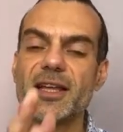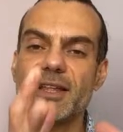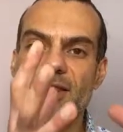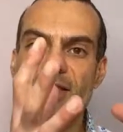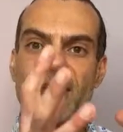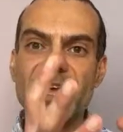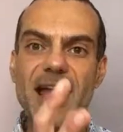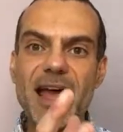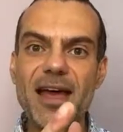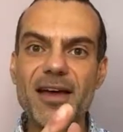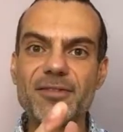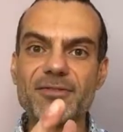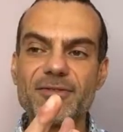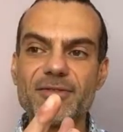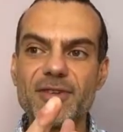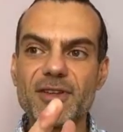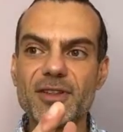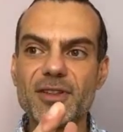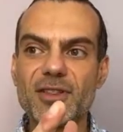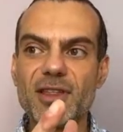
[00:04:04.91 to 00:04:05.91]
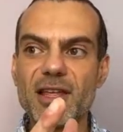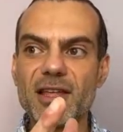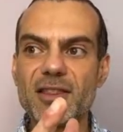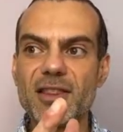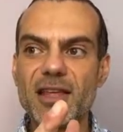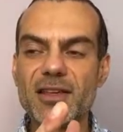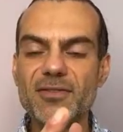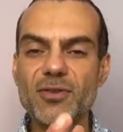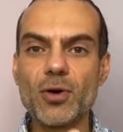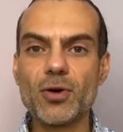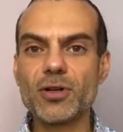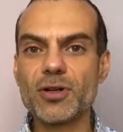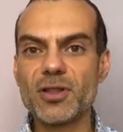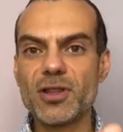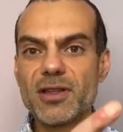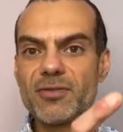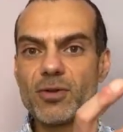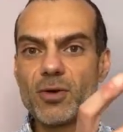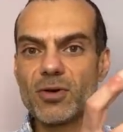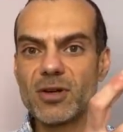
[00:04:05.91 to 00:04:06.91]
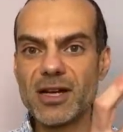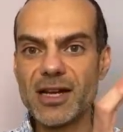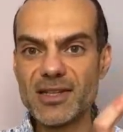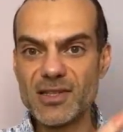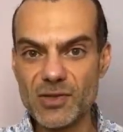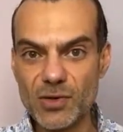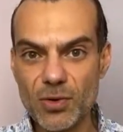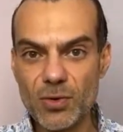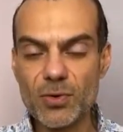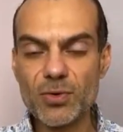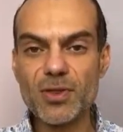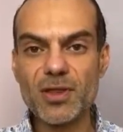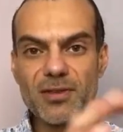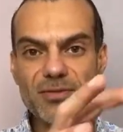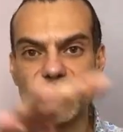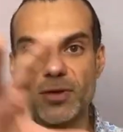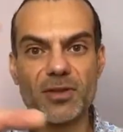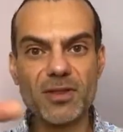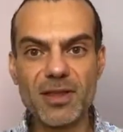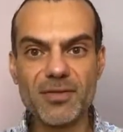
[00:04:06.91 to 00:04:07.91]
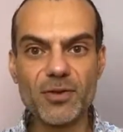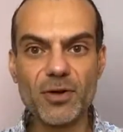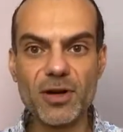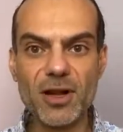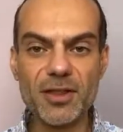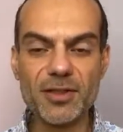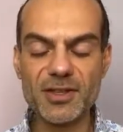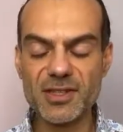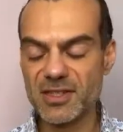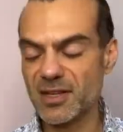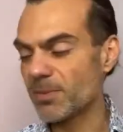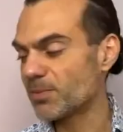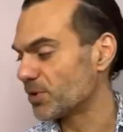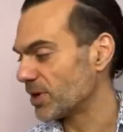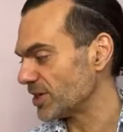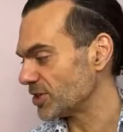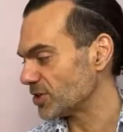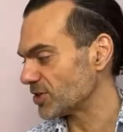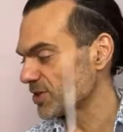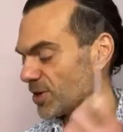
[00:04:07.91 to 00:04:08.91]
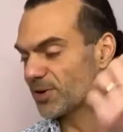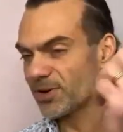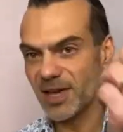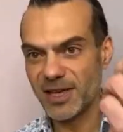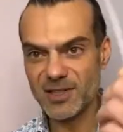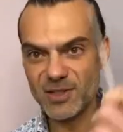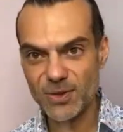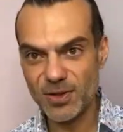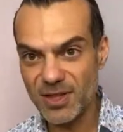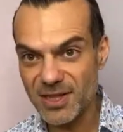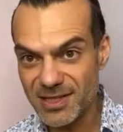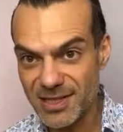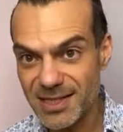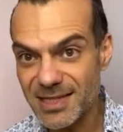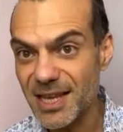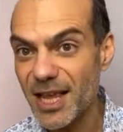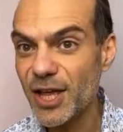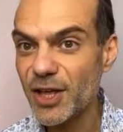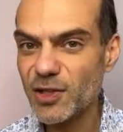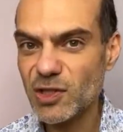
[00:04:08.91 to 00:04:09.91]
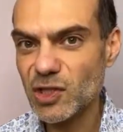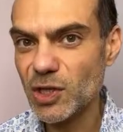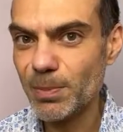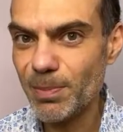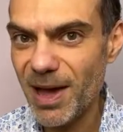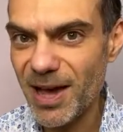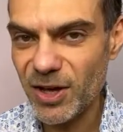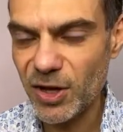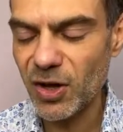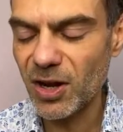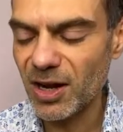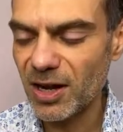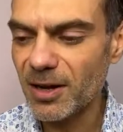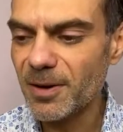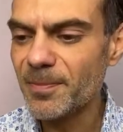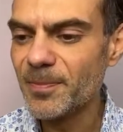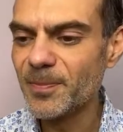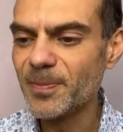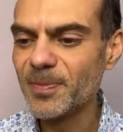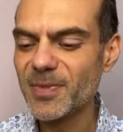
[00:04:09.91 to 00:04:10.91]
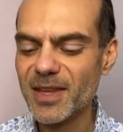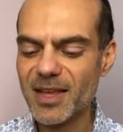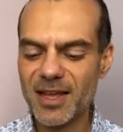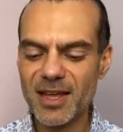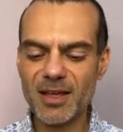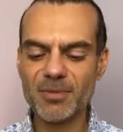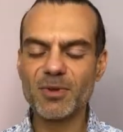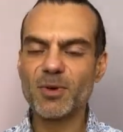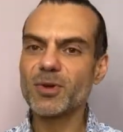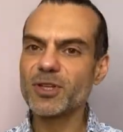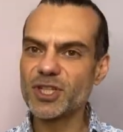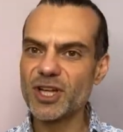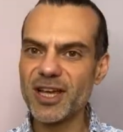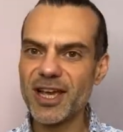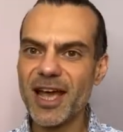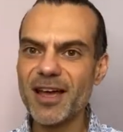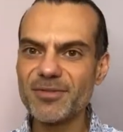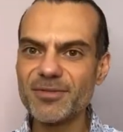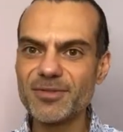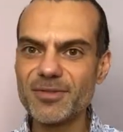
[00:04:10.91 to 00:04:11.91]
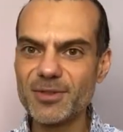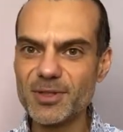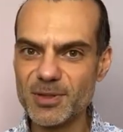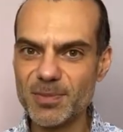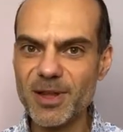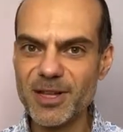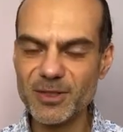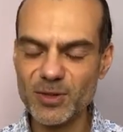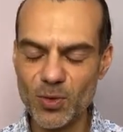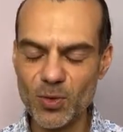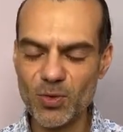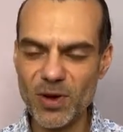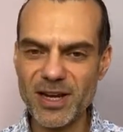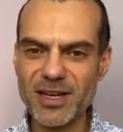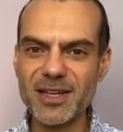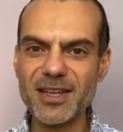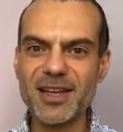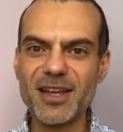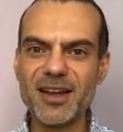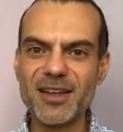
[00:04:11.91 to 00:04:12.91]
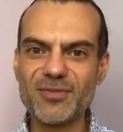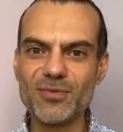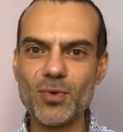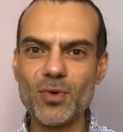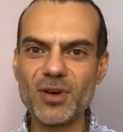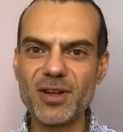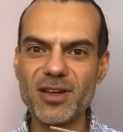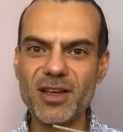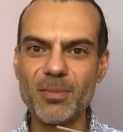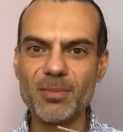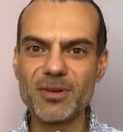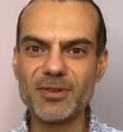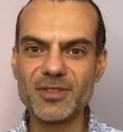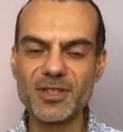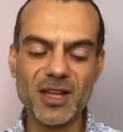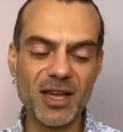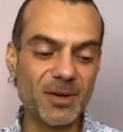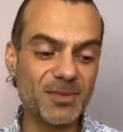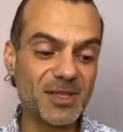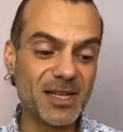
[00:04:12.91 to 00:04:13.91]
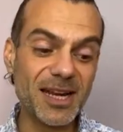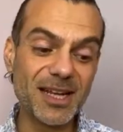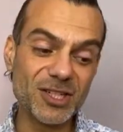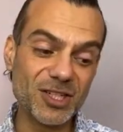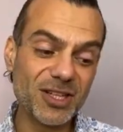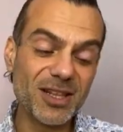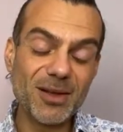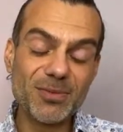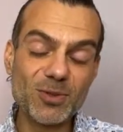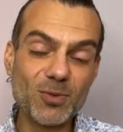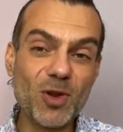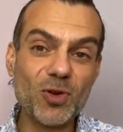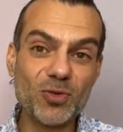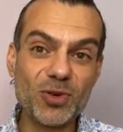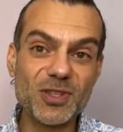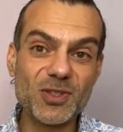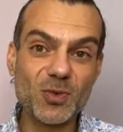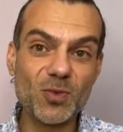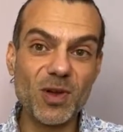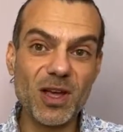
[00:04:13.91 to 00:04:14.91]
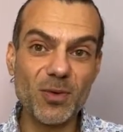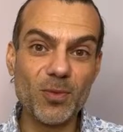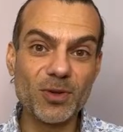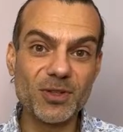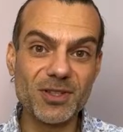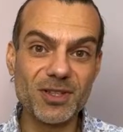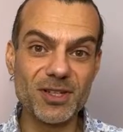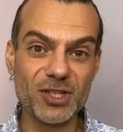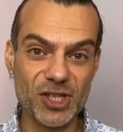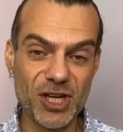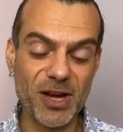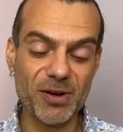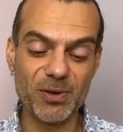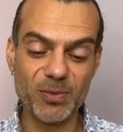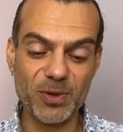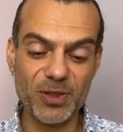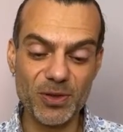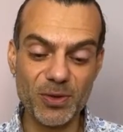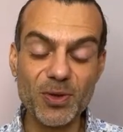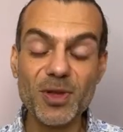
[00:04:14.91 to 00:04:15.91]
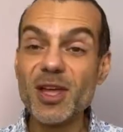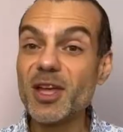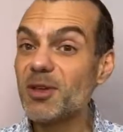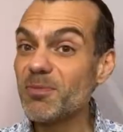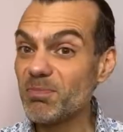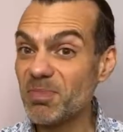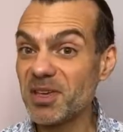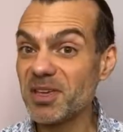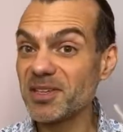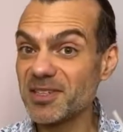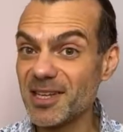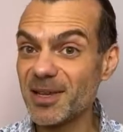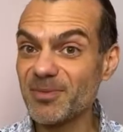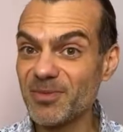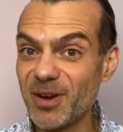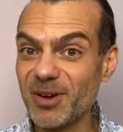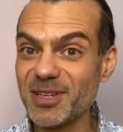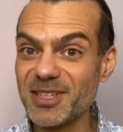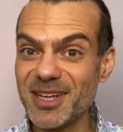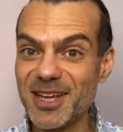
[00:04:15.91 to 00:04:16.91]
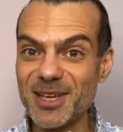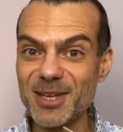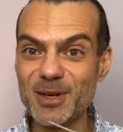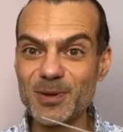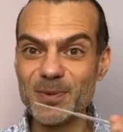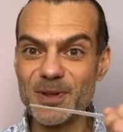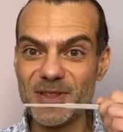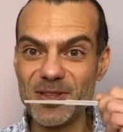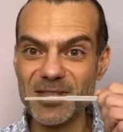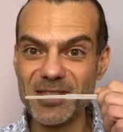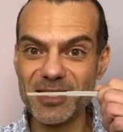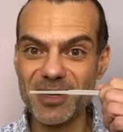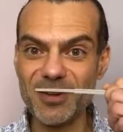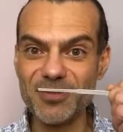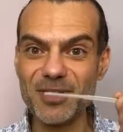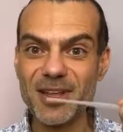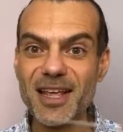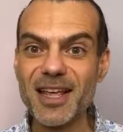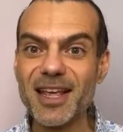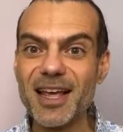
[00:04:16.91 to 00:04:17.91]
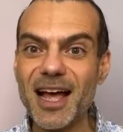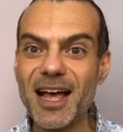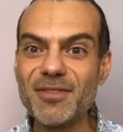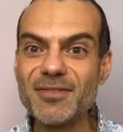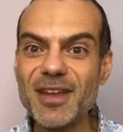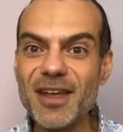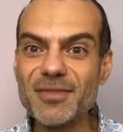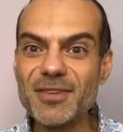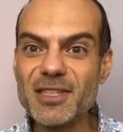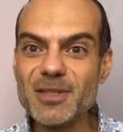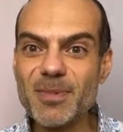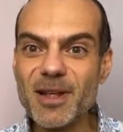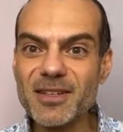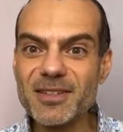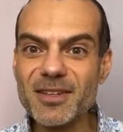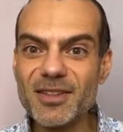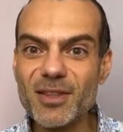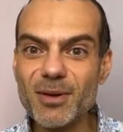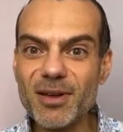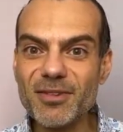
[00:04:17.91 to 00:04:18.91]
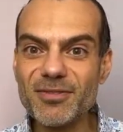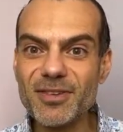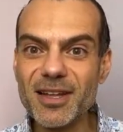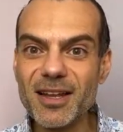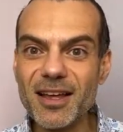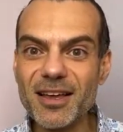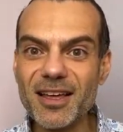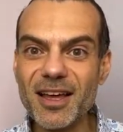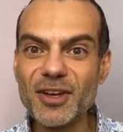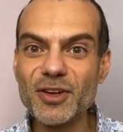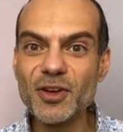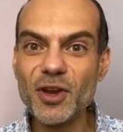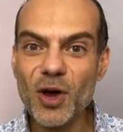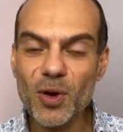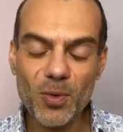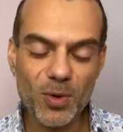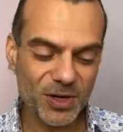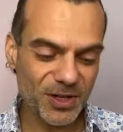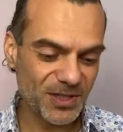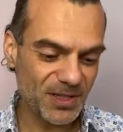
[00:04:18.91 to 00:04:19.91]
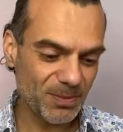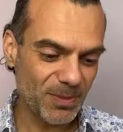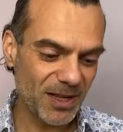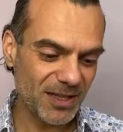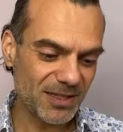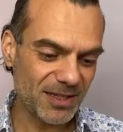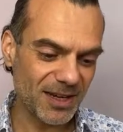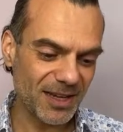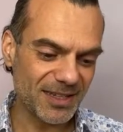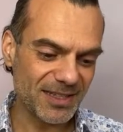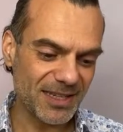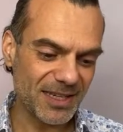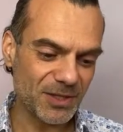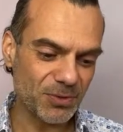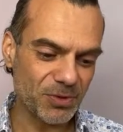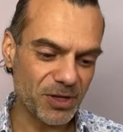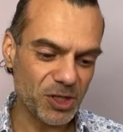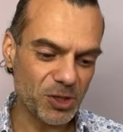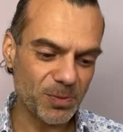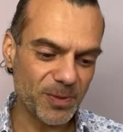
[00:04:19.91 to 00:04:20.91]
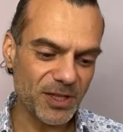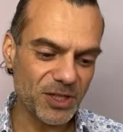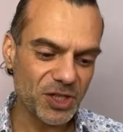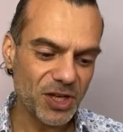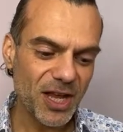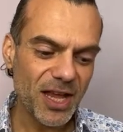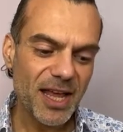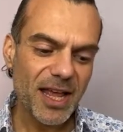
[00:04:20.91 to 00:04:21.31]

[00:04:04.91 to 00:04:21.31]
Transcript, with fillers: They have they they've got they've got O they've got they've got other sub ranges. Okay, so this is Tobacolor, um, which I have smelt already and I've worn a couple of times. And actually, that was one reason why I wanted to share it with you because I'm very taken with this stuff. I've never smelt it though. I feel like I know what it smells like. Says Rich Mitch.